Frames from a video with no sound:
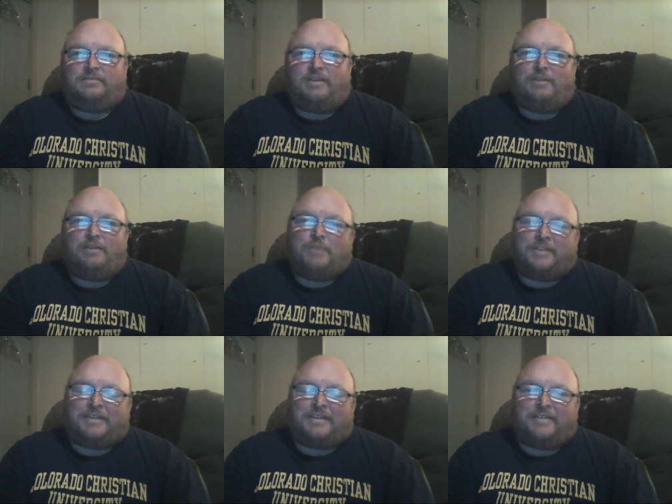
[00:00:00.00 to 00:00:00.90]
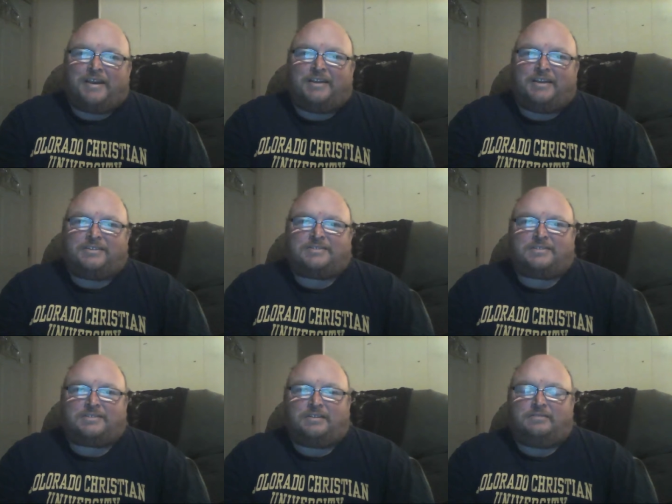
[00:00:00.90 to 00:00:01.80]
long month I've had
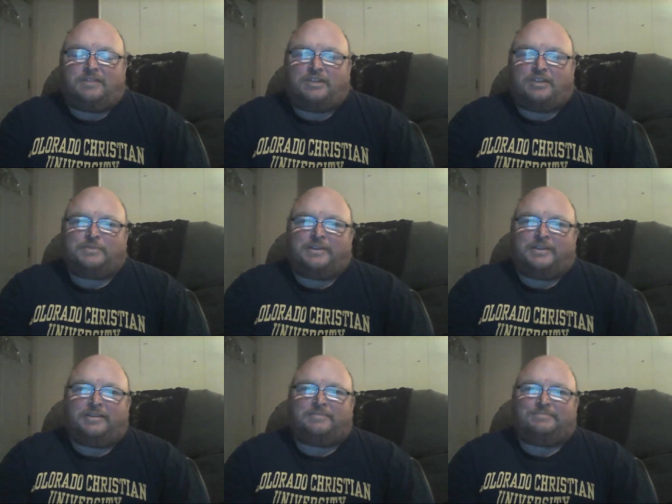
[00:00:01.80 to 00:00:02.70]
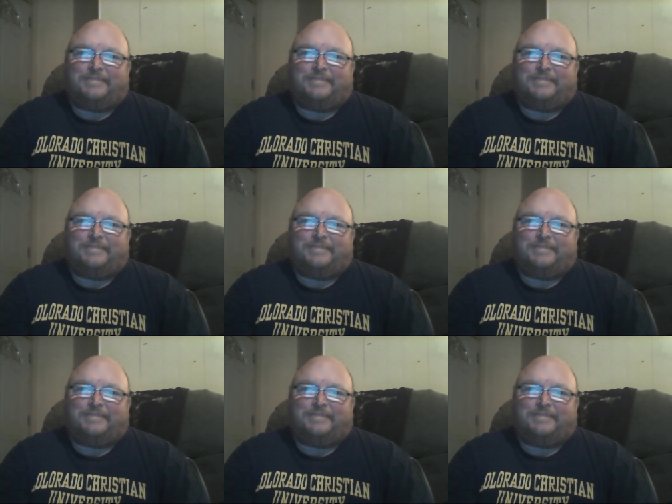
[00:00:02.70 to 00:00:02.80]
has caused me to